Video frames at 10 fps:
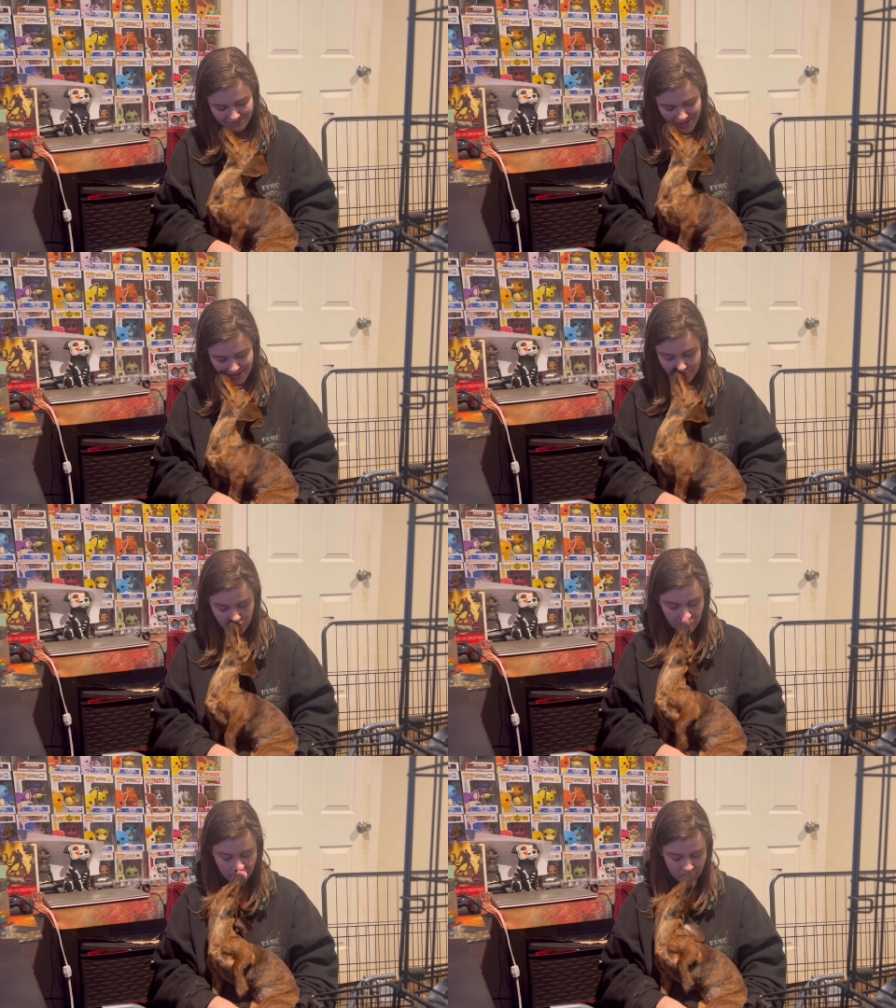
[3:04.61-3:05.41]
I love
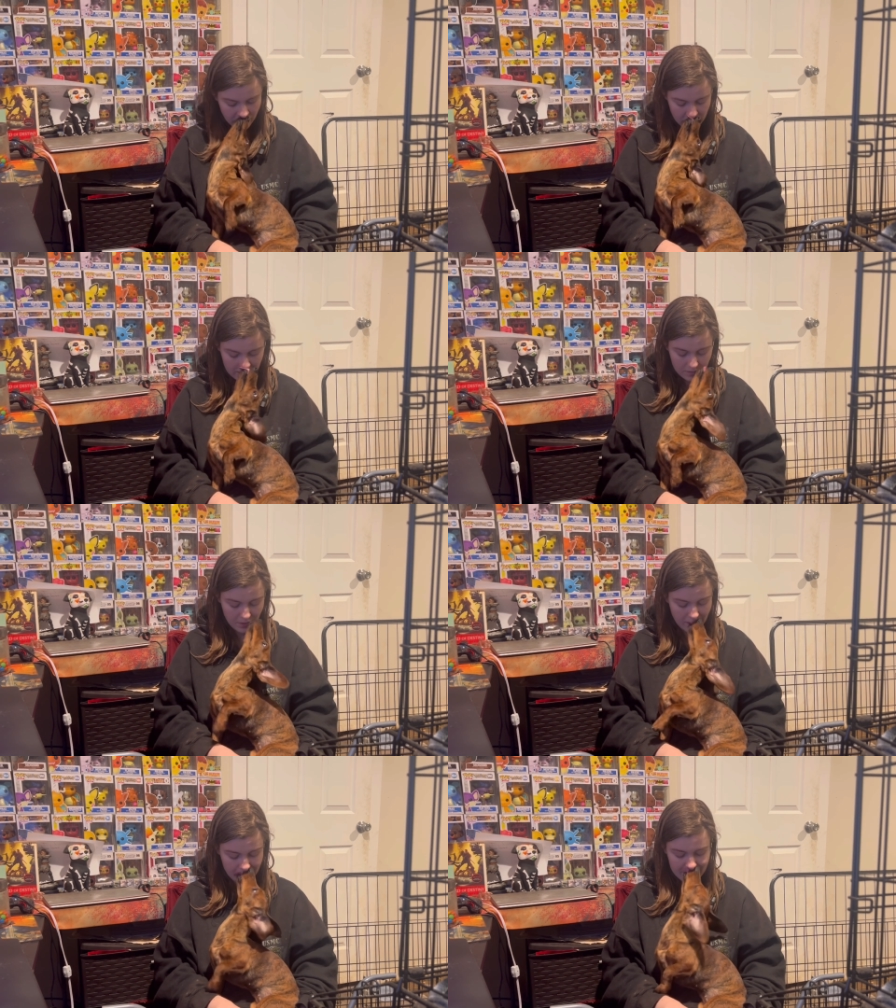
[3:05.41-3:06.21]
you. She's
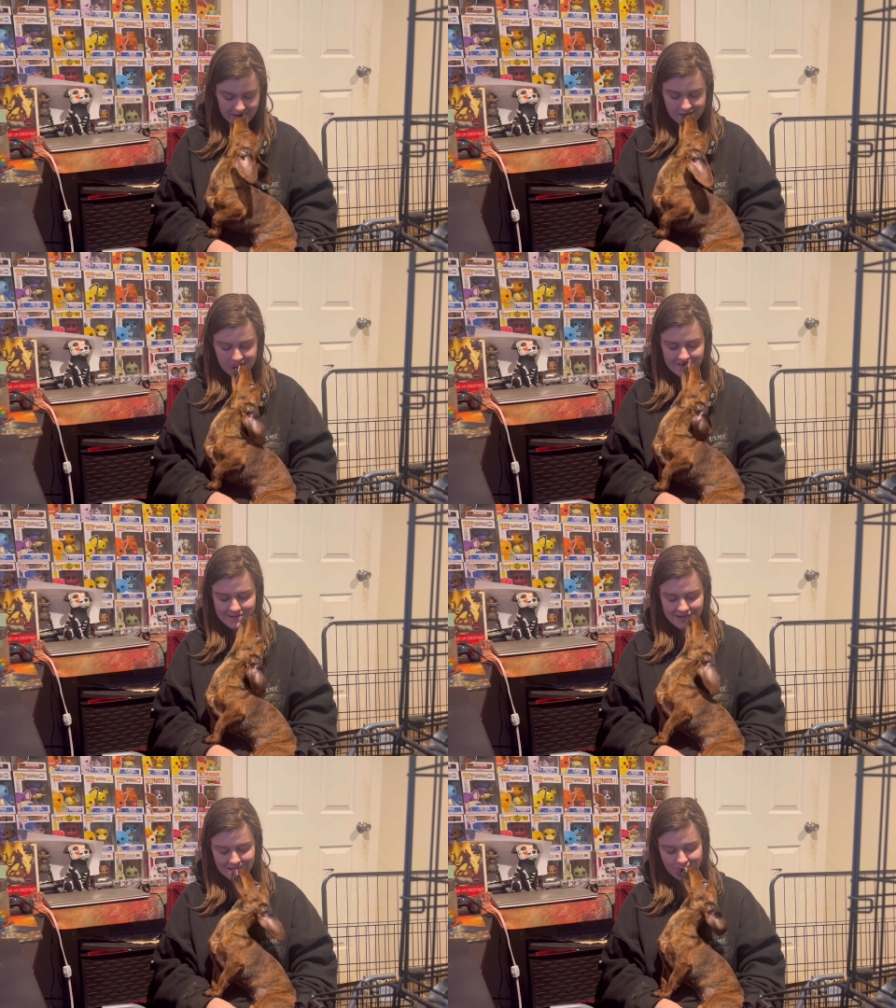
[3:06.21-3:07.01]
big on
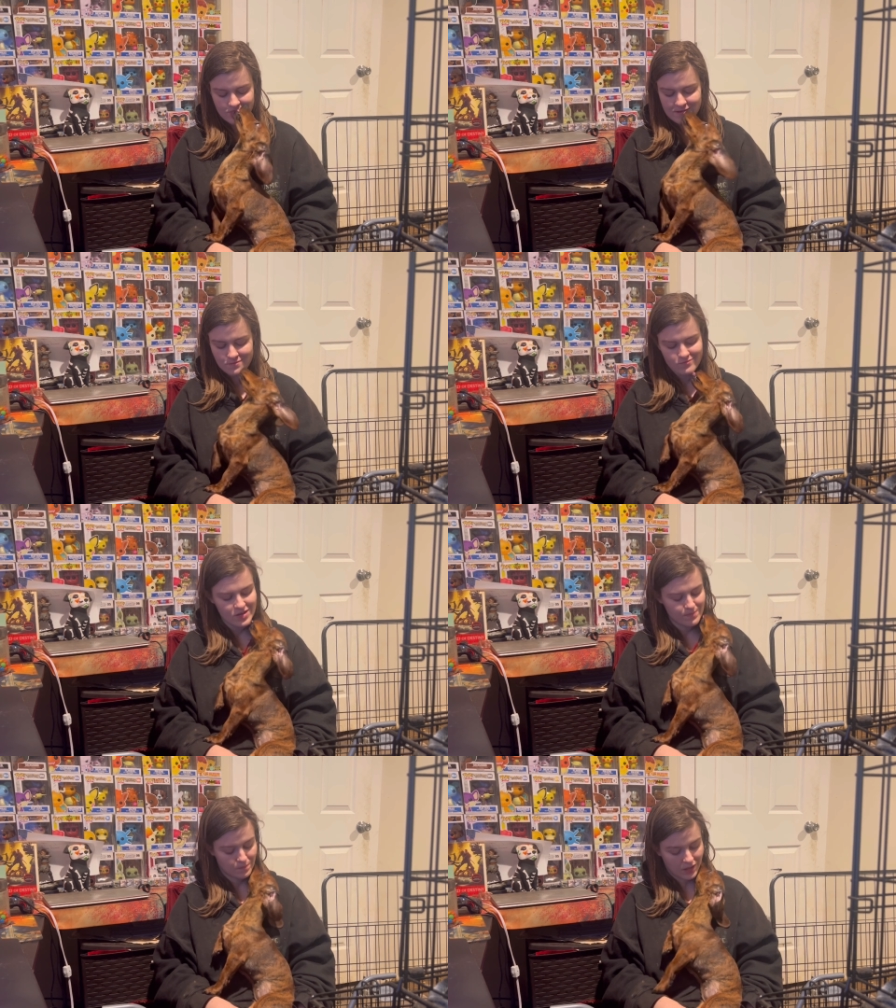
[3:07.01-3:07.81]
kisses, and when
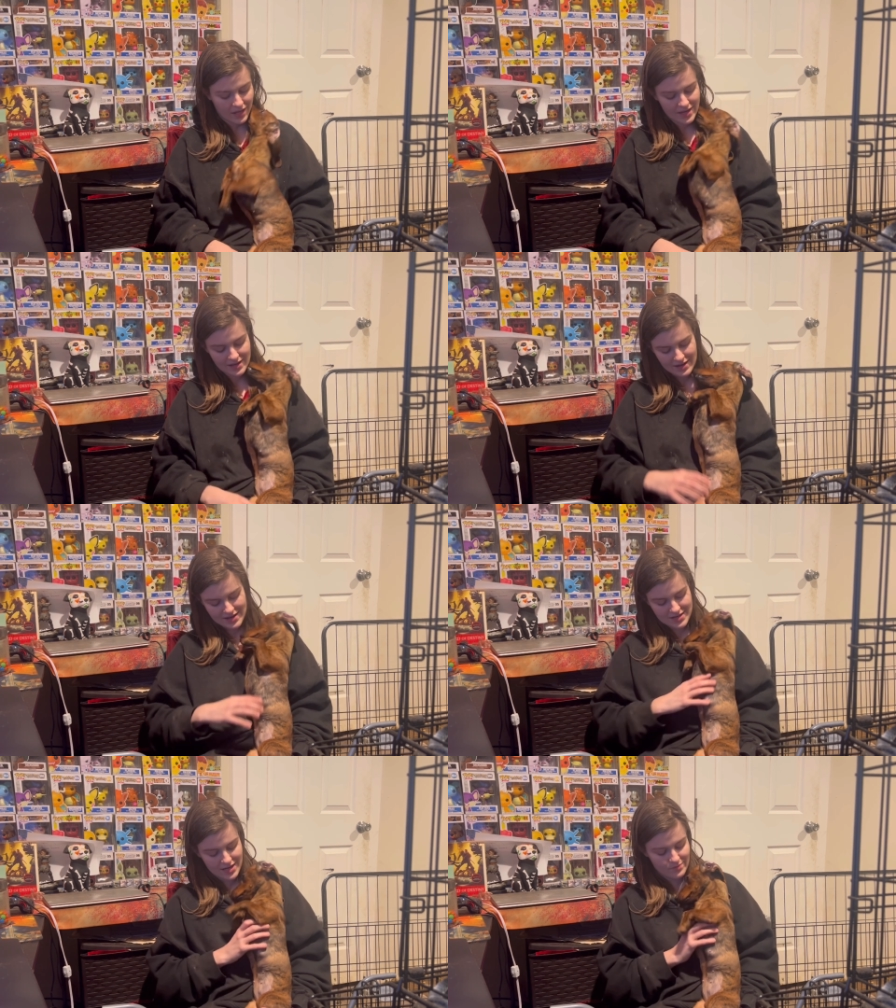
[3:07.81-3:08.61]
we play at
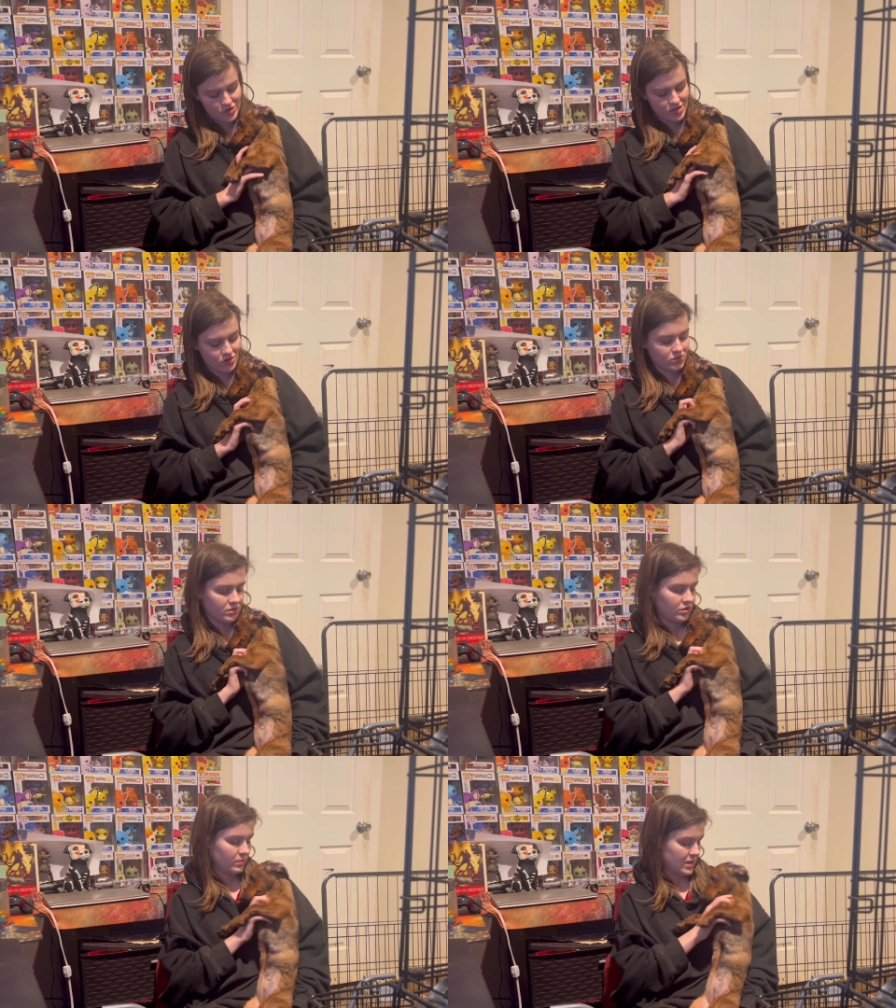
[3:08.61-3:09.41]
nighttime, she goes a
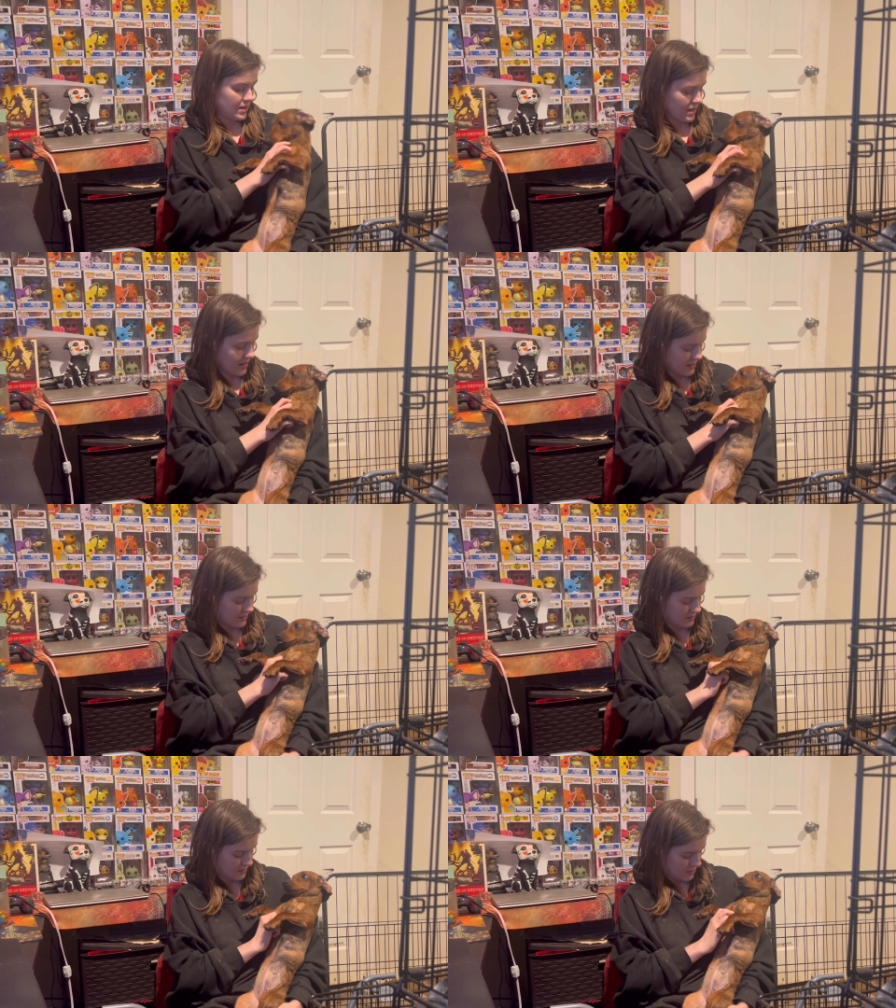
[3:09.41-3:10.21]
little bit
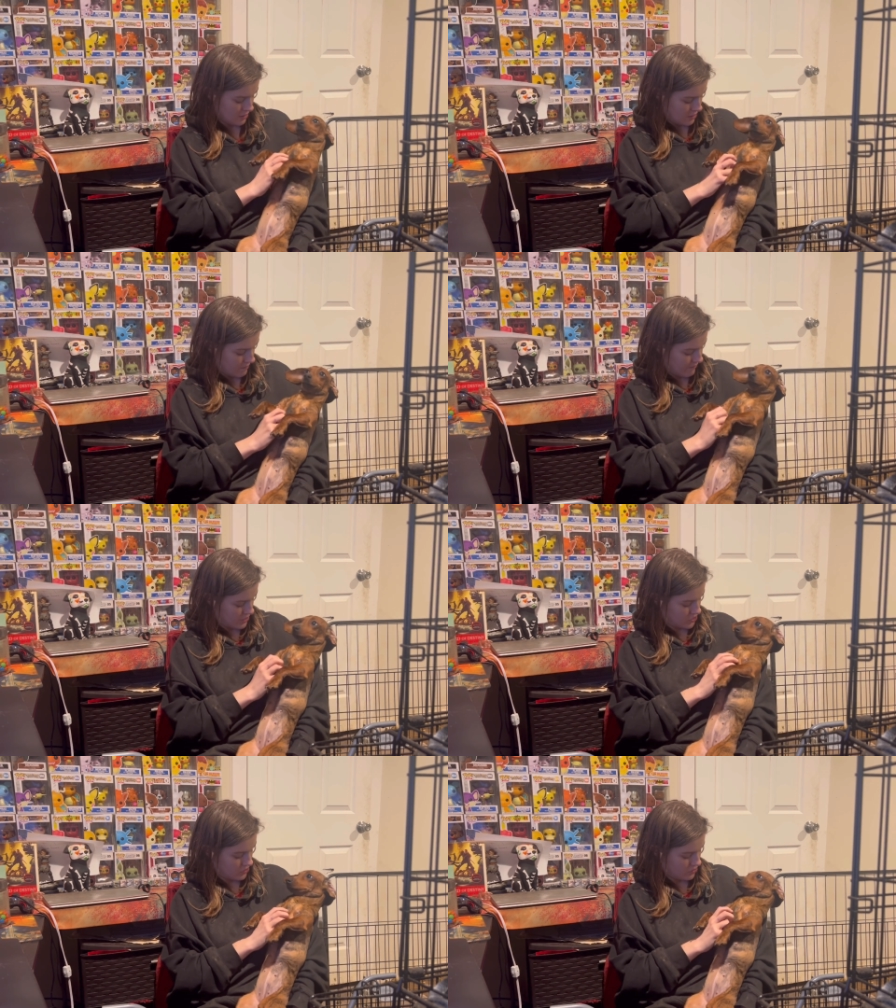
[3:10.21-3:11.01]
nuts, but
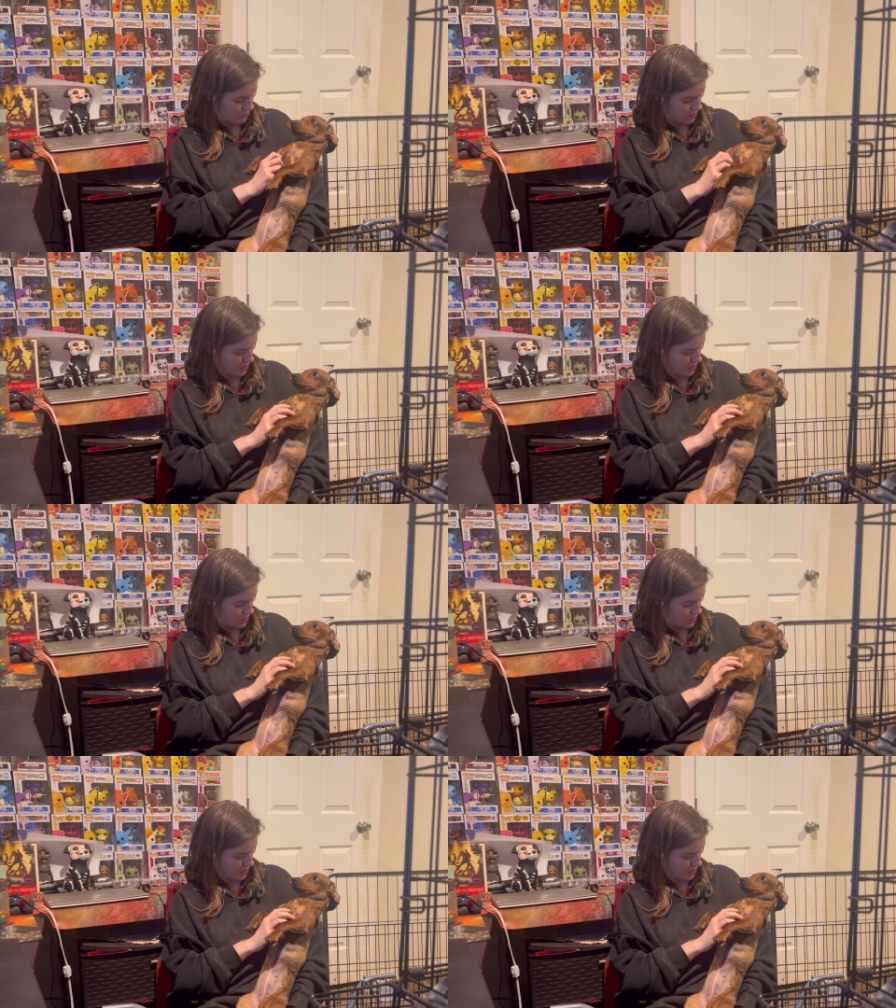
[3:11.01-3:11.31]
she's doing